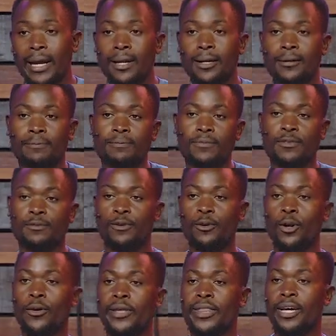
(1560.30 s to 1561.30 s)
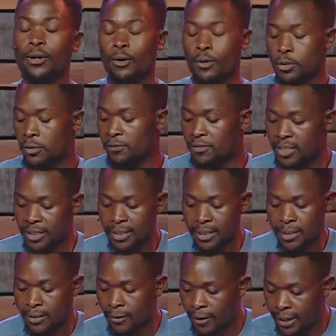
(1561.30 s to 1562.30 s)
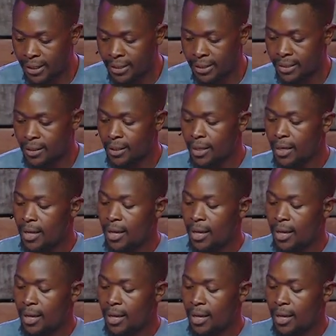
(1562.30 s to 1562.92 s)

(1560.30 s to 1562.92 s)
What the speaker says: well following the course of Jesus Christ,